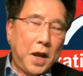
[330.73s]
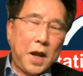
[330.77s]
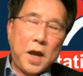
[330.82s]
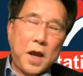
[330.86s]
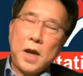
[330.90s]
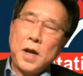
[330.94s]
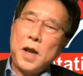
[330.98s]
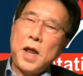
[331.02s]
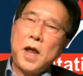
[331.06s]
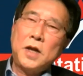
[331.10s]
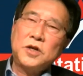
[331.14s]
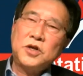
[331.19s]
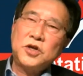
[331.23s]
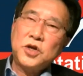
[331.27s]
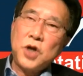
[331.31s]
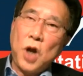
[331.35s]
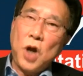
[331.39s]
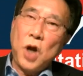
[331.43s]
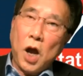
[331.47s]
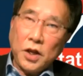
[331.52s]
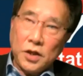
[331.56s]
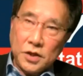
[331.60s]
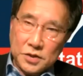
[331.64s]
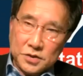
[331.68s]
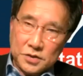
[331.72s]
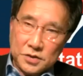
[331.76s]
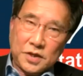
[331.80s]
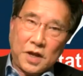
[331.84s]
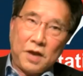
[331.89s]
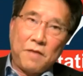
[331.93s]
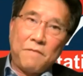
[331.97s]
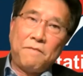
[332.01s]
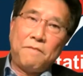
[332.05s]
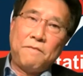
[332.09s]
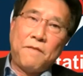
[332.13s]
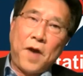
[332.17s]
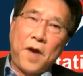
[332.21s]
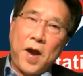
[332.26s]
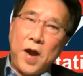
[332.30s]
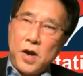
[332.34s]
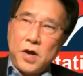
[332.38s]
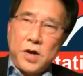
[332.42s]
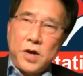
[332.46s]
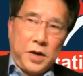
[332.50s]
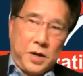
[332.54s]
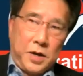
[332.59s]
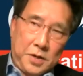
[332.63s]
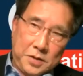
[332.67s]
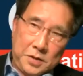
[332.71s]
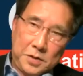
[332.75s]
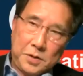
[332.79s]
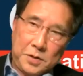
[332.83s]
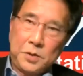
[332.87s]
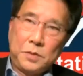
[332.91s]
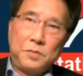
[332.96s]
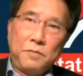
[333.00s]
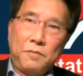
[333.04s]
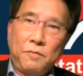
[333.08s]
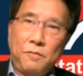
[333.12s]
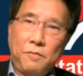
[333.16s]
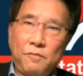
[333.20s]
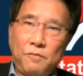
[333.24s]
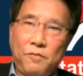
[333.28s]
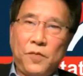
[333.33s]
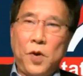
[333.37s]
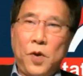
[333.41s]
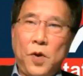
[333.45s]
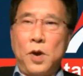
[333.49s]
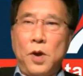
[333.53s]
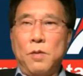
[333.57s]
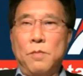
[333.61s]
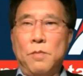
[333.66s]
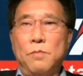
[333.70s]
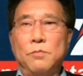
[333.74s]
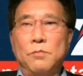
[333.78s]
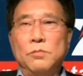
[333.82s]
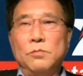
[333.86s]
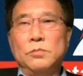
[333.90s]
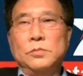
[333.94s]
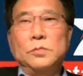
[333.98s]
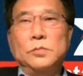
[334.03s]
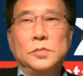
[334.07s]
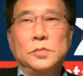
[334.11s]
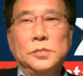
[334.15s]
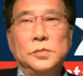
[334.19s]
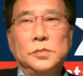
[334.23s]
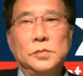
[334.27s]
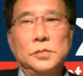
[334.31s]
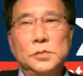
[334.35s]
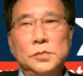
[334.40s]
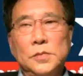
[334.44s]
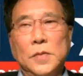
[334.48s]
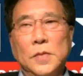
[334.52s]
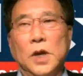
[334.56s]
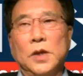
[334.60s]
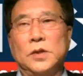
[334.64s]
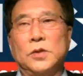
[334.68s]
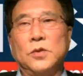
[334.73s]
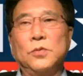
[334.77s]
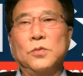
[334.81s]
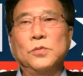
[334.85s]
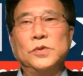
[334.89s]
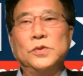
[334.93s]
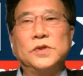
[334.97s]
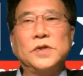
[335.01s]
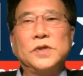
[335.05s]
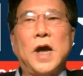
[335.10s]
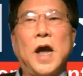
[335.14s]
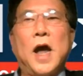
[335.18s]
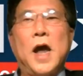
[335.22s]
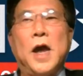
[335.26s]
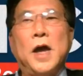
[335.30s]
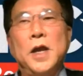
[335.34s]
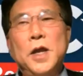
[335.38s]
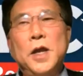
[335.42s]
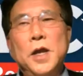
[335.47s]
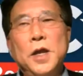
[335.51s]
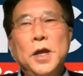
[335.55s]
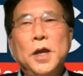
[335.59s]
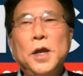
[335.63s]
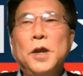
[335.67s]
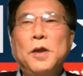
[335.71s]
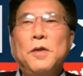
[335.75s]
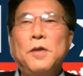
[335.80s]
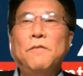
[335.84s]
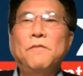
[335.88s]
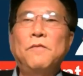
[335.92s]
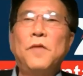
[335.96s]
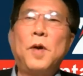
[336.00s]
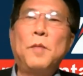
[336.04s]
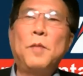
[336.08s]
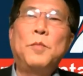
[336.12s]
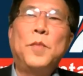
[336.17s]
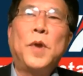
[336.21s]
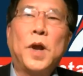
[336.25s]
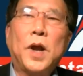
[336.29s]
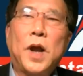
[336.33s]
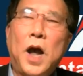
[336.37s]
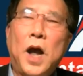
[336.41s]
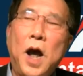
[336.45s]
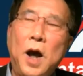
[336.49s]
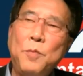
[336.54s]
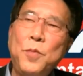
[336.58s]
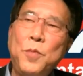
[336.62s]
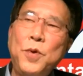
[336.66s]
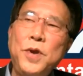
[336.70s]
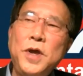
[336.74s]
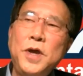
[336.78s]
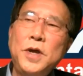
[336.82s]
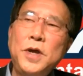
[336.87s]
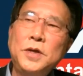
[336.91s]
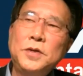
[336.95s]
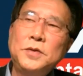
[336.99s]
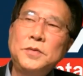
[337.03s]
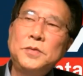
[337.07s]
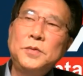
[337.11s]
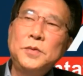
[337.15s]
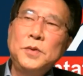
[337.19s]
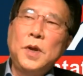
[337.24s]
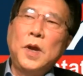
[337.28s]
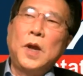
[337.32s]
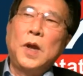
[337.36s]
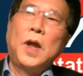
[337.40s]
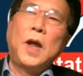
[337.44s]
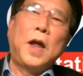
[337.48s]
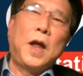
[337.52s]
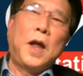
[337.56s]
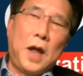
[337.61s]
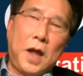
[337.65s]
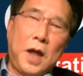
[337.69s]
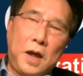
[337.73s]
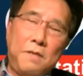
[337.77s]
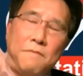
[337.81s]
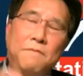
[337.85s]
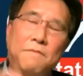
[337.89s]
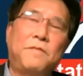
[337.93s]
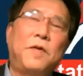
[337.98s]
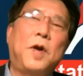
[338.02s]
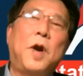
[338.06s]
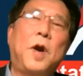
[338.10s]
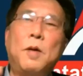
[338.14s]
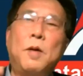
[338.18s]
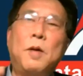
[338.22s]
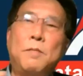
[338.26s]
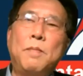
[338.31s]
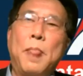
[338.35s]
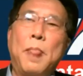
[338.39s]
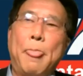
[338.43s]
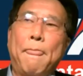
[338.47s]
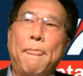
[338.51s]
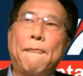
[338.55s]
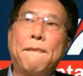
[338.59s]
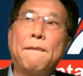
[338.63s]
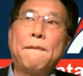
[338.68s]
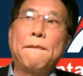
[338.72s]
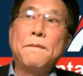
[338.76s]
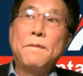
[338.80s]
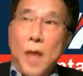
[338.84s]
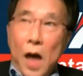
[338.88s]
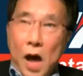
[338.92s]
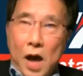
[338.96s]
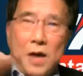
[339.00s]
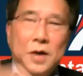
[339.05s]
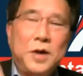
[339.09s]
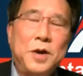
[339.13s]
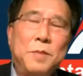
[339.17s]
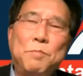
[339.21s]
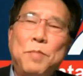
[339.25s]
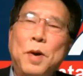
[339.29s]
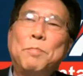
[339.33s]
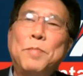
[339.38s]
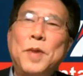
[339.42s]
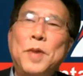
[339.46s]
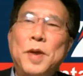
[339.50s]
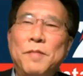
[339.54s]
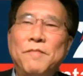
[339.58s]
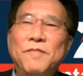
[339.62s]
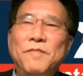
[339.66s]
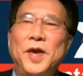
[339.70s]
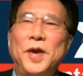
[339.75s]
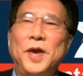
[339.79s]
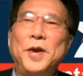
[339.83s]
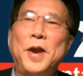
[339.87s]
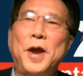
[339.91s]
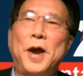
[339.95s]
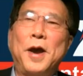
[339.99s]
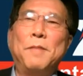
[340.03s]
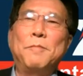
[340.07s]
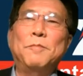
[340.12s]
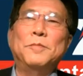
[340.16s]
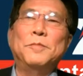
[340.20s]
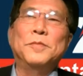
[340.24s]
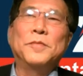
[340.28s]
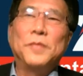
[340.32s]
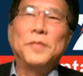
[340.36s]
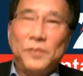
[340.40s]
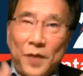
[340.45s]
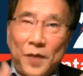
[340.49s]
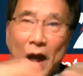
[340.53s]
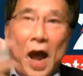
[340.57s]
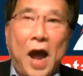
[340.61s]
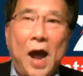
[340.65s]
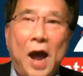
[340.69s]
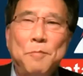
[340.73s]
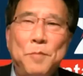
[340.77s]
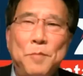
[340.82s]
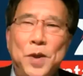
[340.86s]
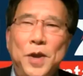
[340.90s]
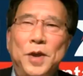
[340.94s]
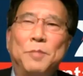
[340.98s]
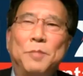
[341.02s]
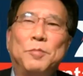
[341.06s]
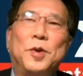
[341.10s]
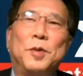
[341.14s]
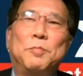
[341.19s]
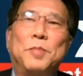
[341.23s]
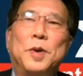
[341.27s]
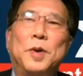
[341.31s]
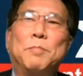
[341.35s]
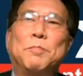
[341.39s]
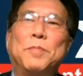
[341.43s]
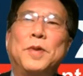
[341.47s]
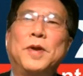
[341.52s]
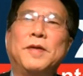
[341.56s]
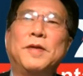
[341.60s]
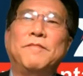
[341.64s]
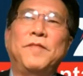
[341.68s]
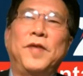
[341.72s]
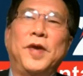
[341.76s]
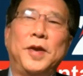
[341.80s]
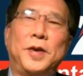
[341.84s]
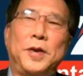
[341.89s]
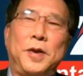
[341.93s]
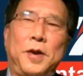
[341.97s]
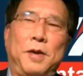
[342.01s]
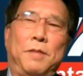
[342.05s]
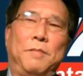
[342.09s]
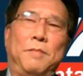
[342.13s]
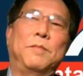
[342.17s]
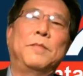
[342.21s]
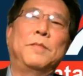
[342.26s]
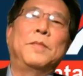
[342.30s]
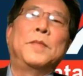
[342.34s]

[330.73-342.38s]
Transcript: And then shots start firing from the two sides, from the communists and from the Republic Vietnam, the Army of Republic Vietnam.